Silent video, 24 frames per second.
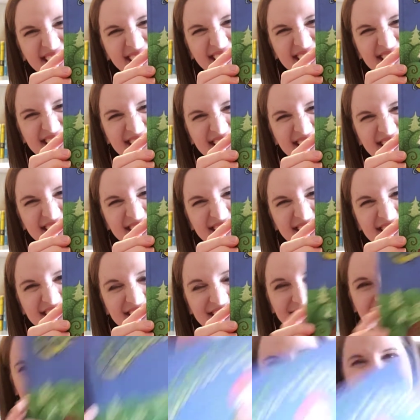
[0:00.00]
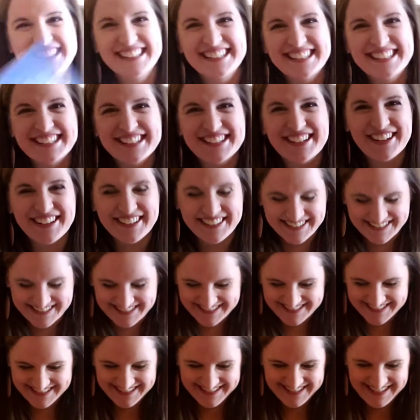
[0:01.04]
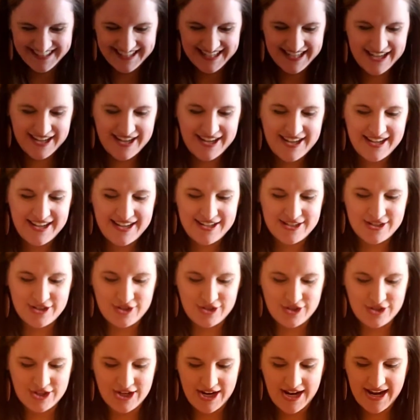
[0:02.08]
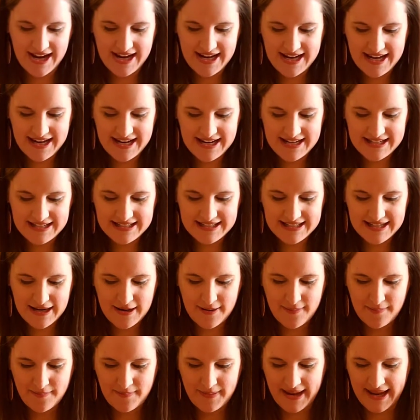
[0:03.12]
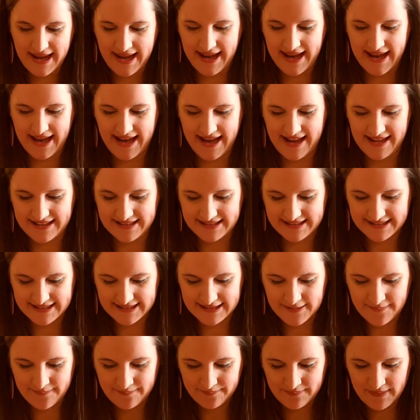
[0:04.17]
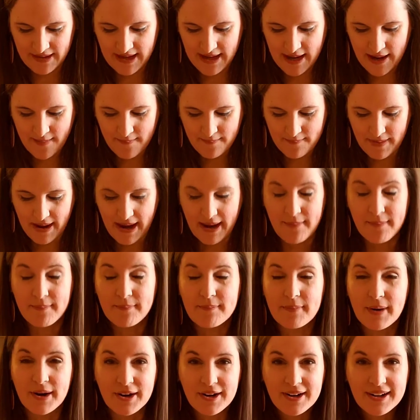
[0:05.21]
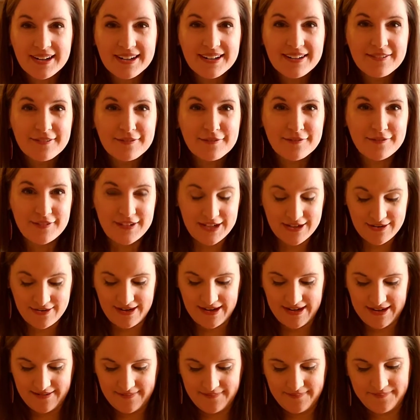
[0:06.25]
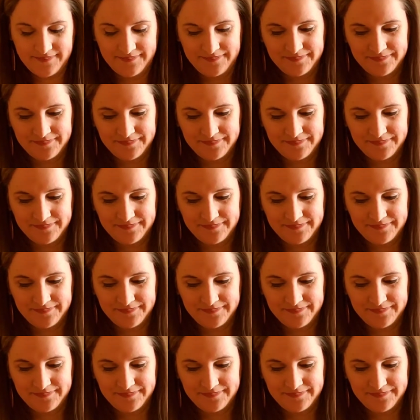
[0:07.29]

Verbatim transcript: I think it's a little silly. Let's start. Giant Pants by Mark Fearing.